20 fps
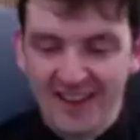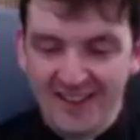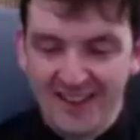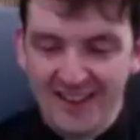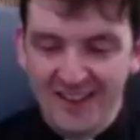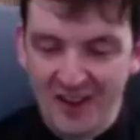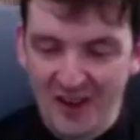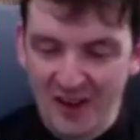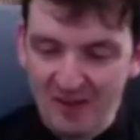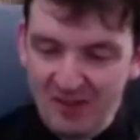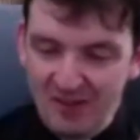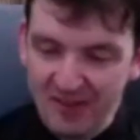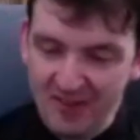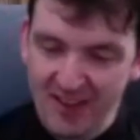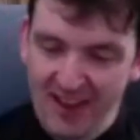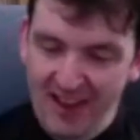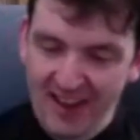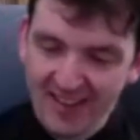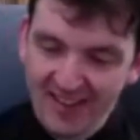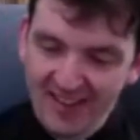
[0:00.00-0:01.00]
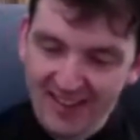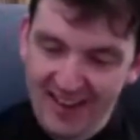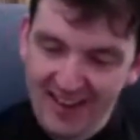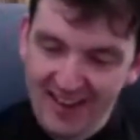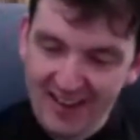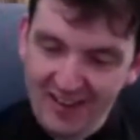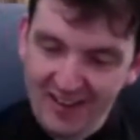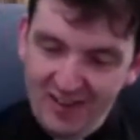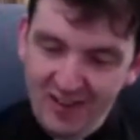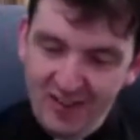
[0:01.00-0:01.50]
in terms of that
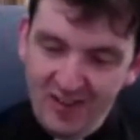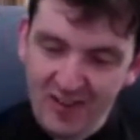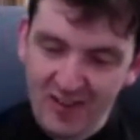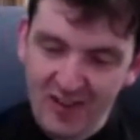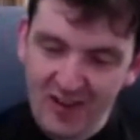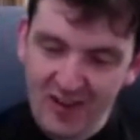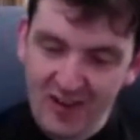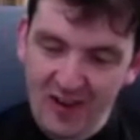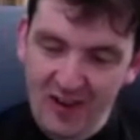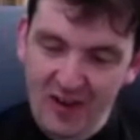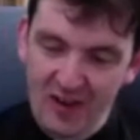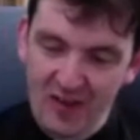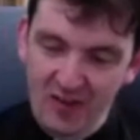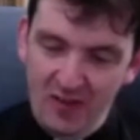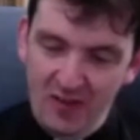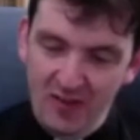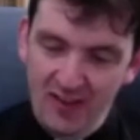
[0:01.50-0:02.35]
sense of